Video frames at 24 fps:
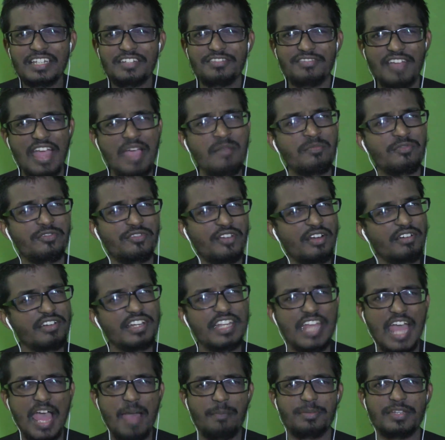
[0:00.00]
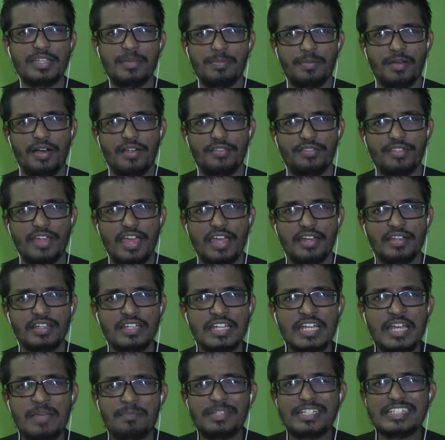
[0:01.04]
of am very happy about that,
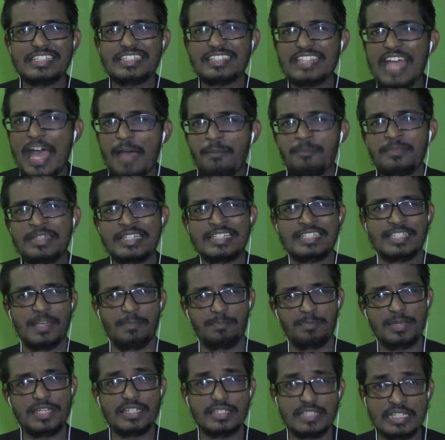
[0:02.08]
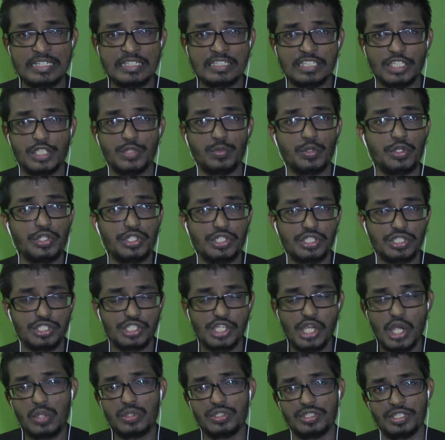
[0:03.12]
because that means that Peter Dinklage was
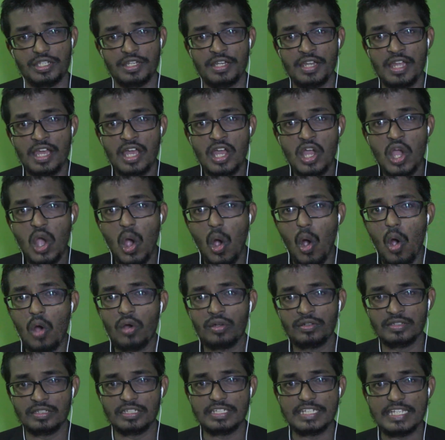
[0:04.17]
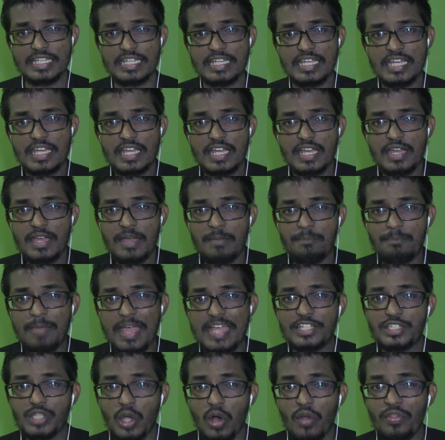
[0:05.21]
chosen only
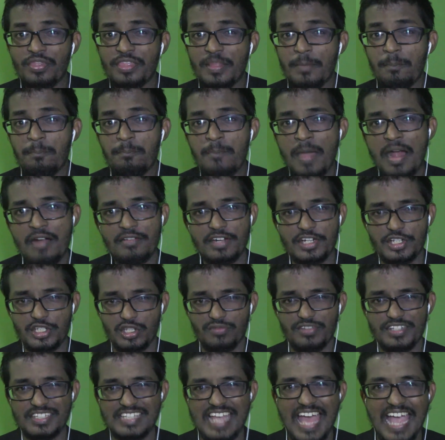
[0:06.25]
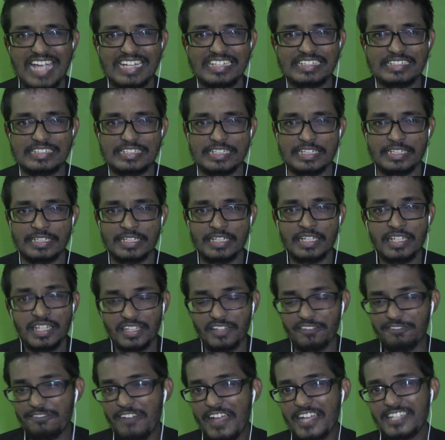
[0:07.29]
based on the merits of his acting. The
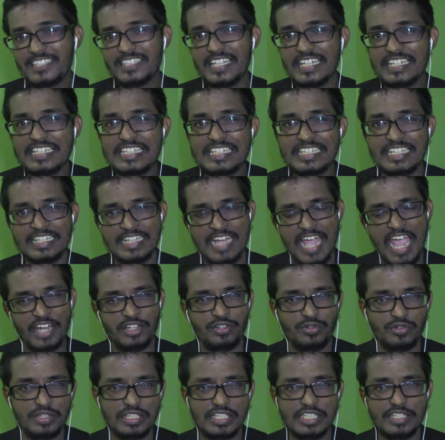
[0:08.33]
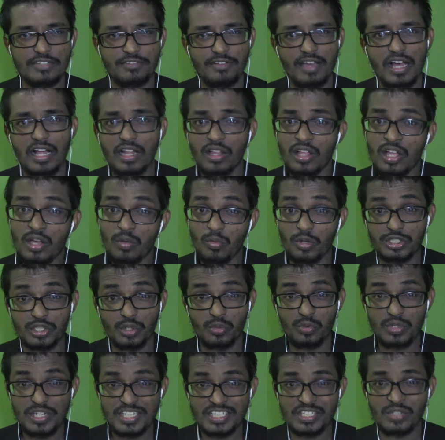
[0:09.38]
fact that he can act really well was the
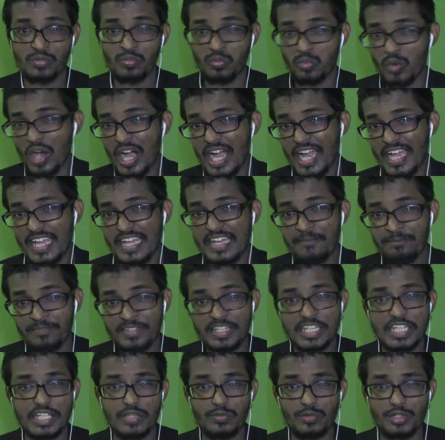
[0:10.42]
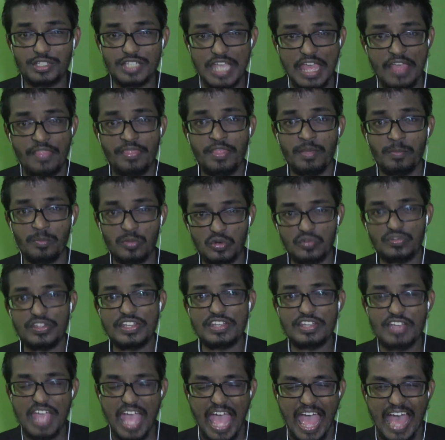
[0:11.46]
reason why he was in the
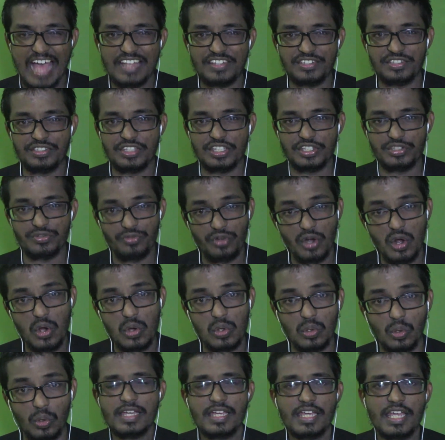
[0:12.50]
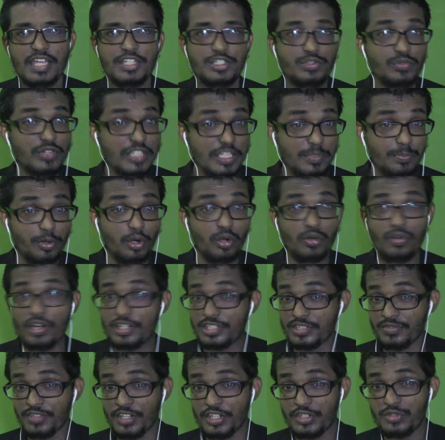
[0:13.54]
movie as this role. It's really
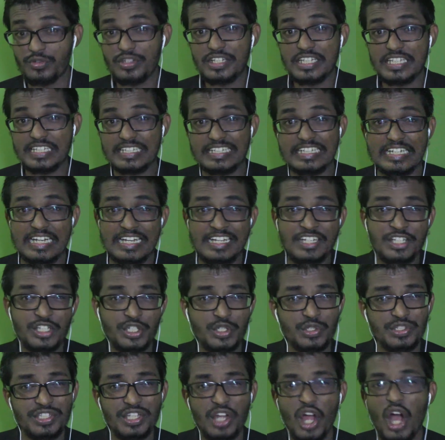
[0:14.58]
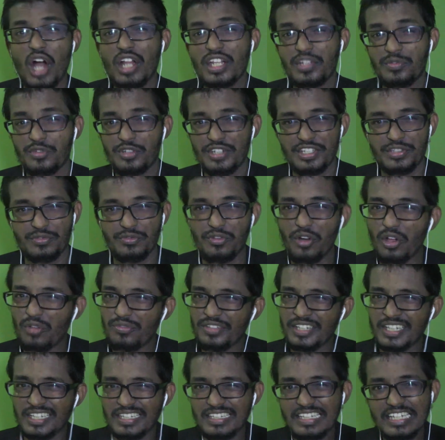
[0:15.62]
progressive and it's really good, and it shows that Hollywood is
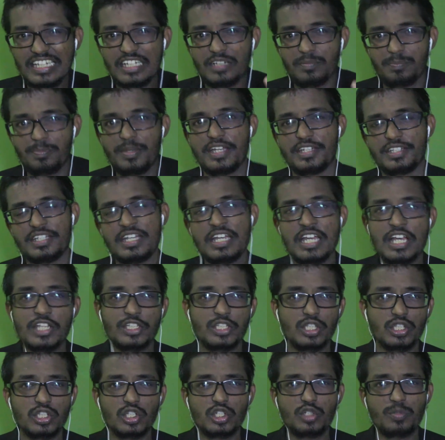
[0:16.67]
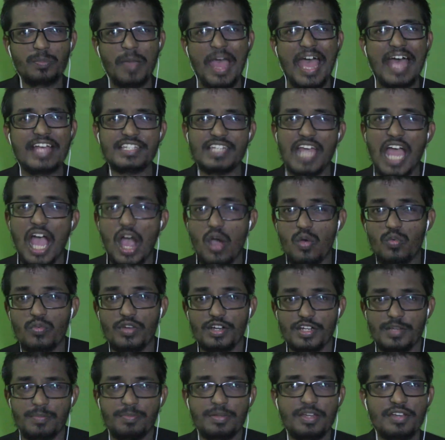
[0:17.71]
evolving a little bit to look past outward
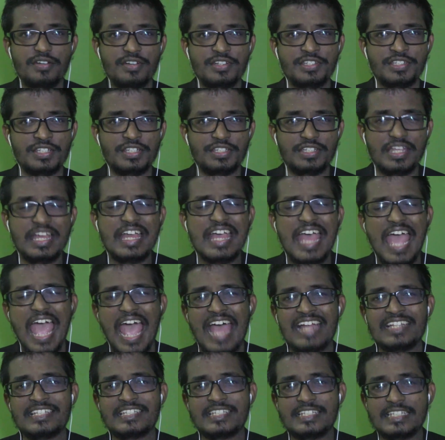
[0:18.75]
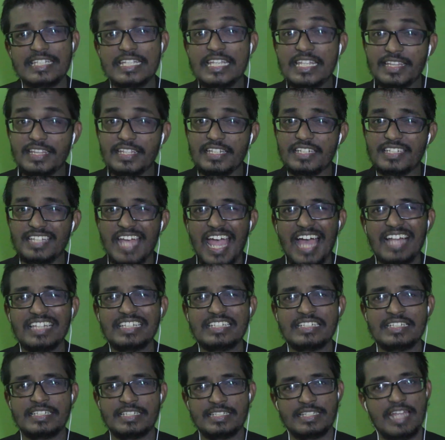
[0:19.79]
appearances and see the
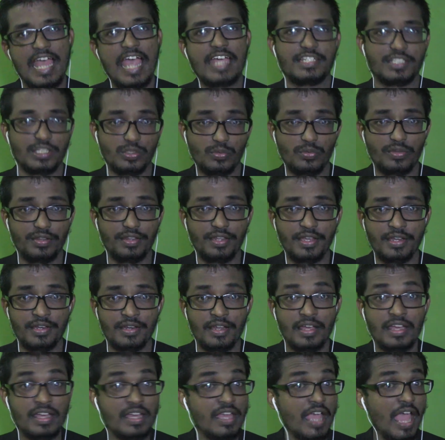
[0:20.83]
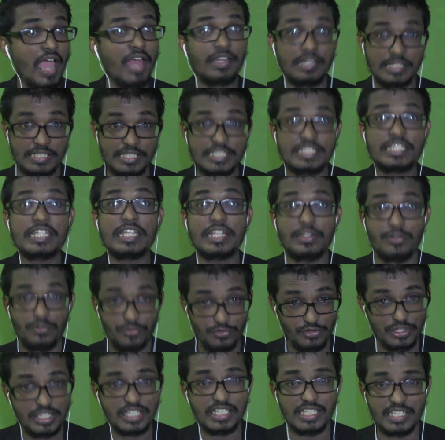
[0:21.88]
talented actor within, and he
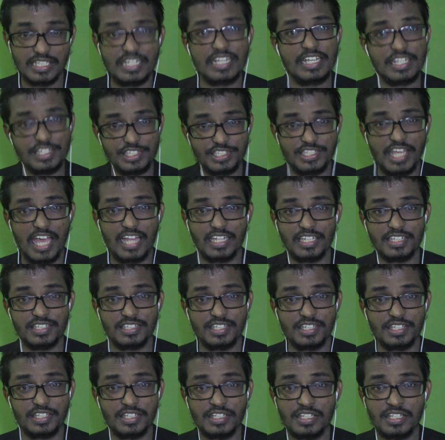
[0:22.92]
really is talented.